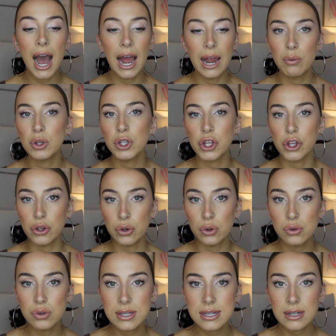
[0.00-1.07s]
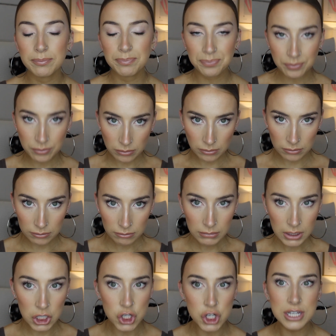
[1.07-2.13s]
I will use
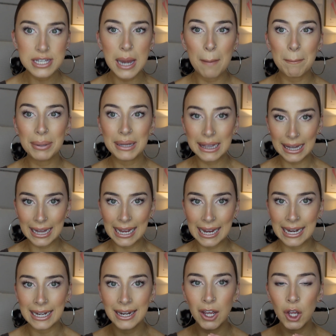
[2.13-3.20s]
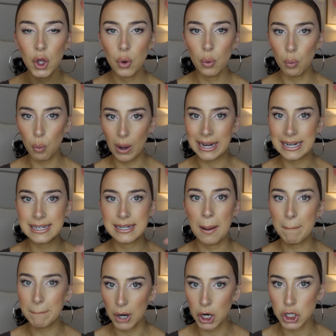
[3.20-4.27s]
just a plain white
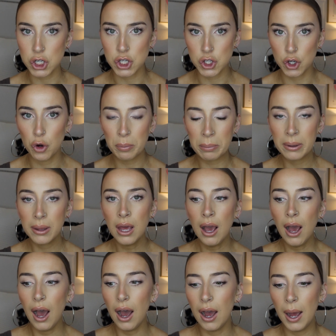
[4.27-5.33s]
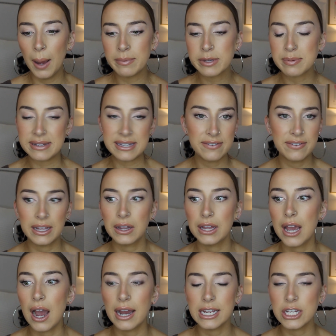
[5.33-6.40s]
bar soap.
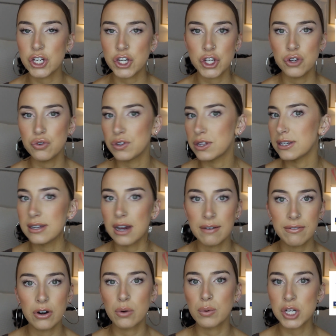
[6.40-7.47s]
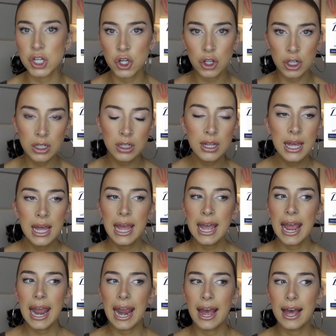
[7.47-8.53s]
Specifically, I just use the Dove Original,
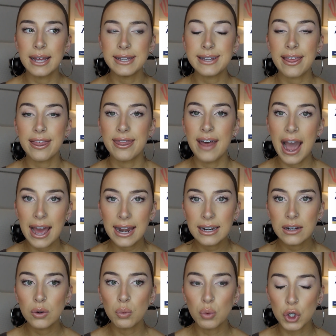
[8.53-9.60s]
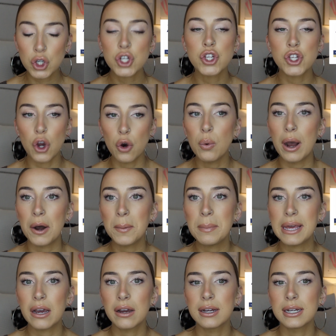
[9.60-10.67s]
and that works so well
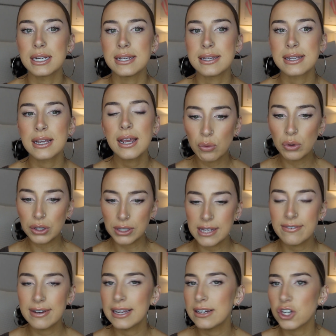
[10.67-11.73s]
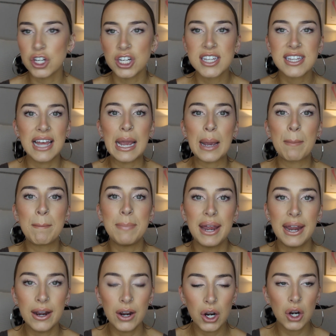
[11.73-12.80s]
because we'll leave it just
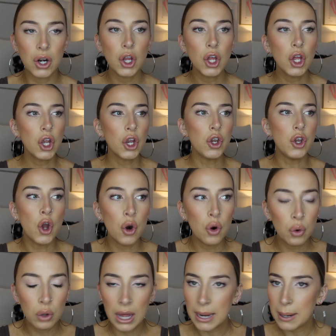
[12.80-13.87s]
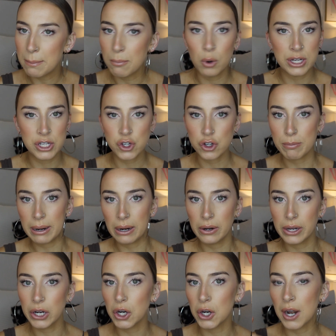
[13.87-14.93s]
bare, no moisture
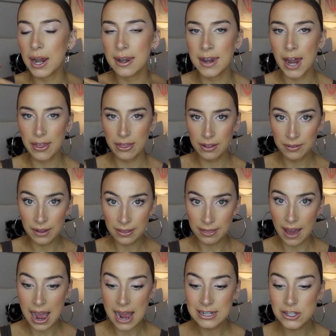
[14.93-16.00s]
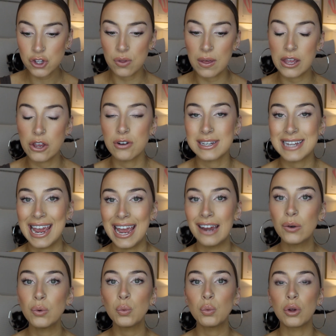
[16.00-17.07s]
barrier, nothing like that, so that your
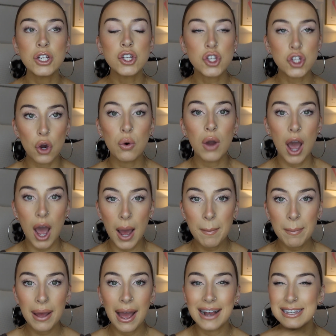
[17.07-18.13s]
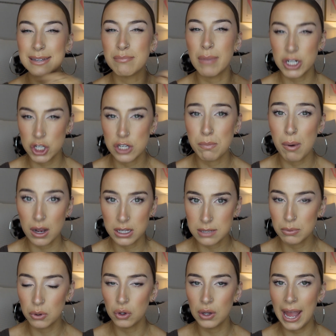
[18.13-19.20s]
tan will soak up as much as
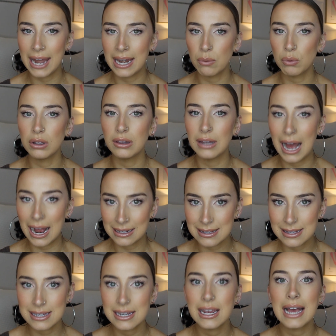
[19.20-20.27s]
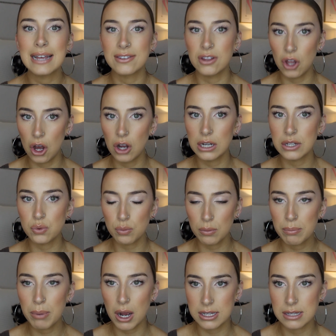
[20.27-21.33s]
possible and it will last as long as
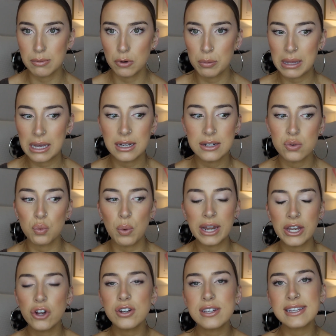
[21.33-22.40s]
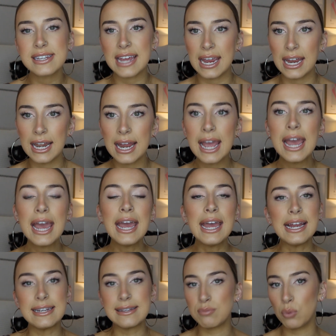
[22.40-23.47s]
possible. Because when your skin
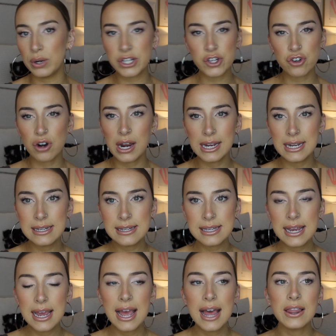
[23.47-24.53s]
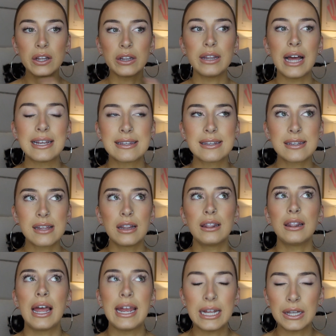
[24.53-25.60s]
is moisturized, the less
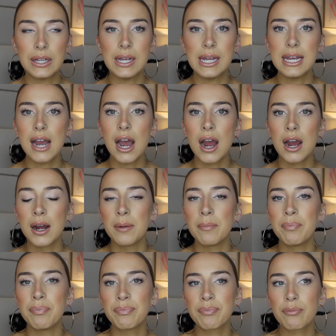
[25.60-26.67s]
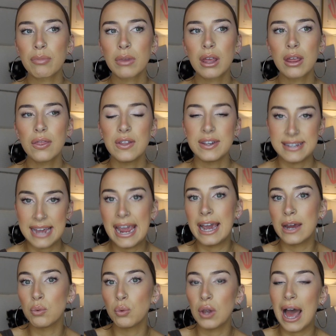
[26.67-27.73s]
likely the
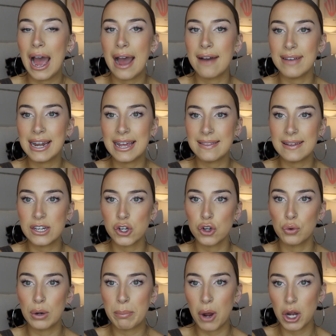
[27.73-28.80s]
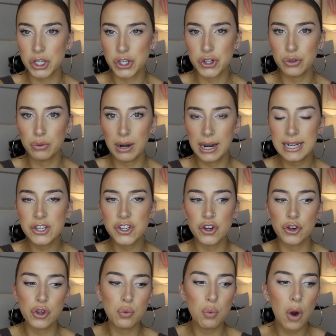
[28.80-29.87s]
tan will have anything to grip onto, right?
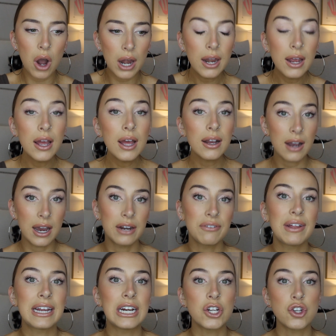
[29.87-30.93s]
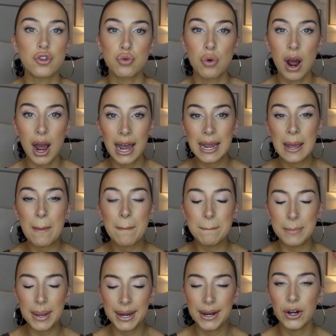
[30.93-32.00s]
So you want kind of a dry,
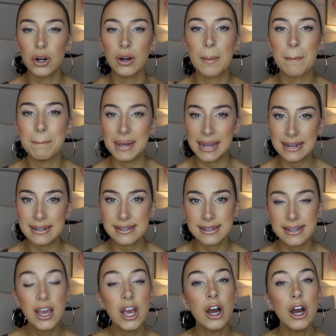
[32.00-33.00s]
bare base